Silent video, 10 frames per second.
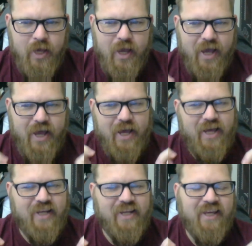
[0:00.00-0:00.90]

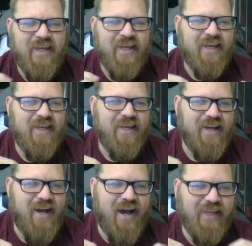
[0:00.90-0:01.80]
And
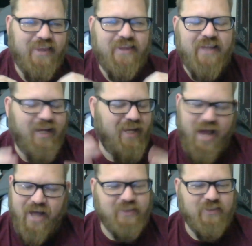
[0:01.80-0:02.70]
I
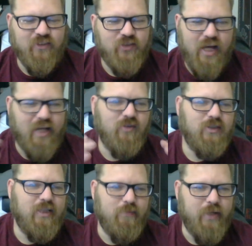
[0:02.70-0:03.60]
I just don't I don't
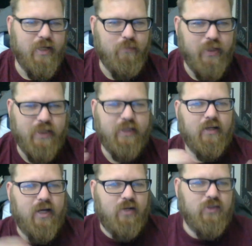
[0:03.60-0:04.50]
see it being a big
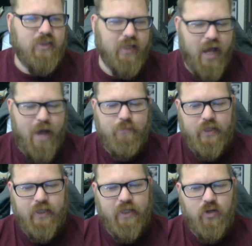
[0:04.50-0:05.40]
deal. I don't see it
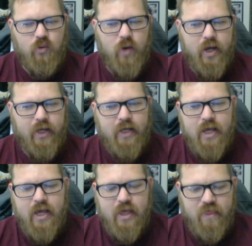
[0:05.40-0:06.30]
happening in a way
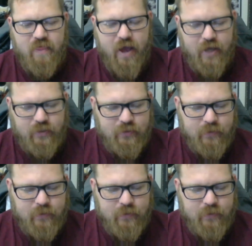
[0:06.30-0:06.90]
that